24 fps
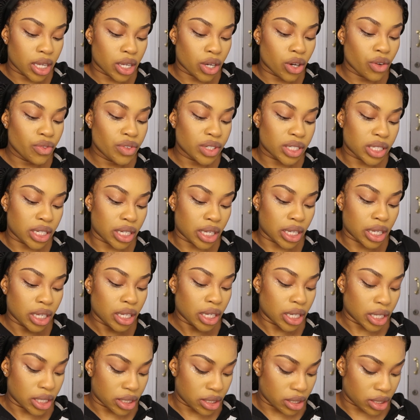
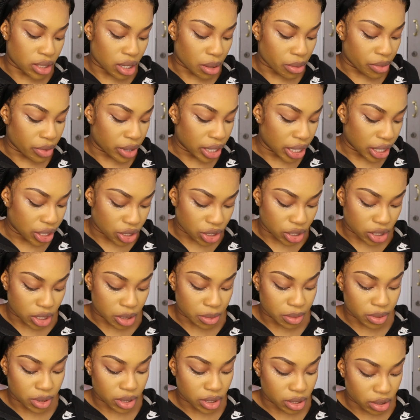obviously, in some
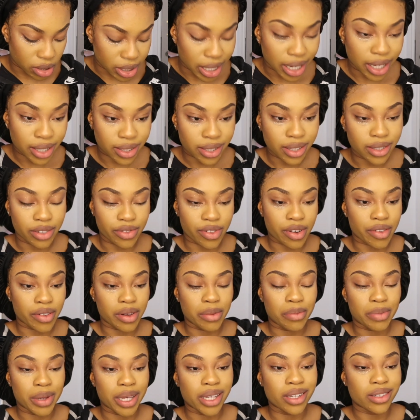relationships, sex is a
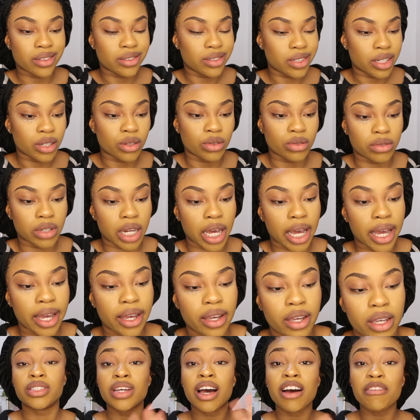very big deal. Like,
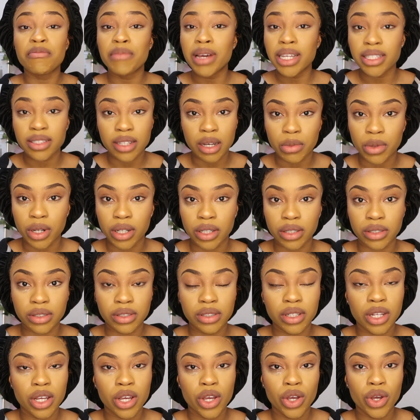so I've met
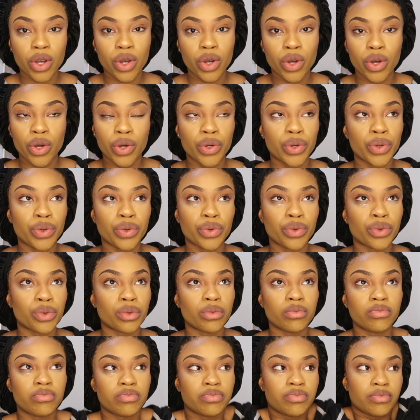someone
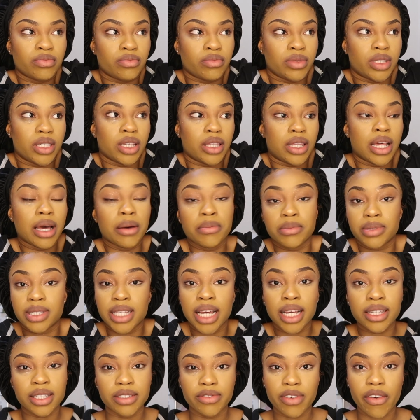who, to them,
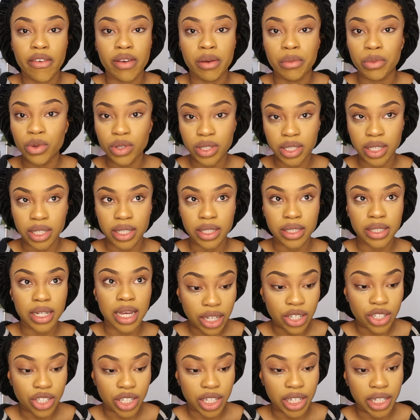sex is very important.
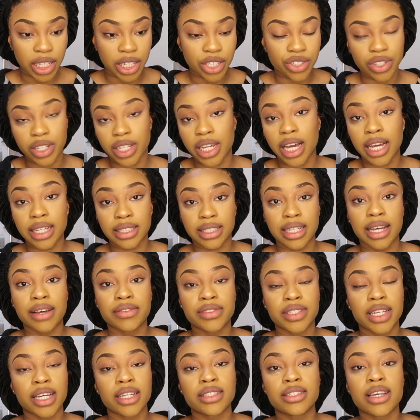Like, she literally has to have
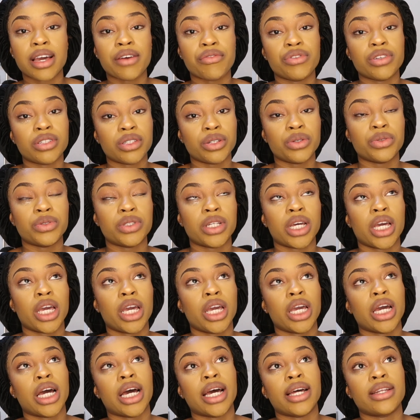sex every single
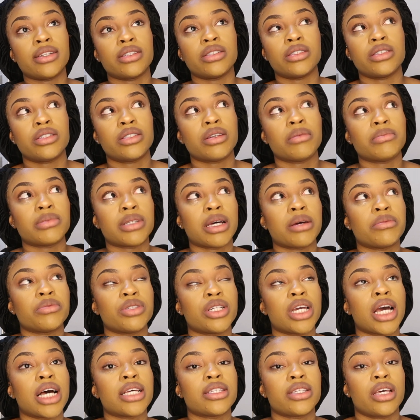day, and sometimes
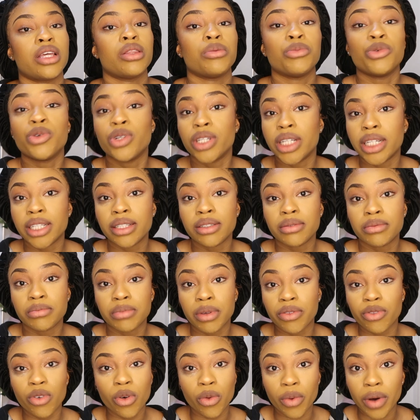she has it in the morning
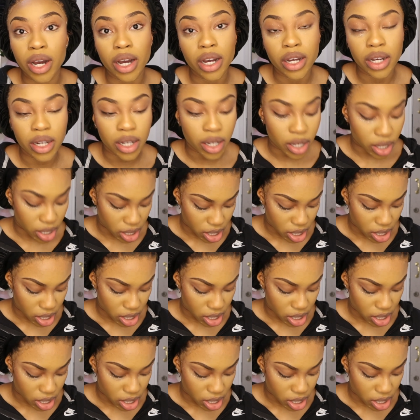before work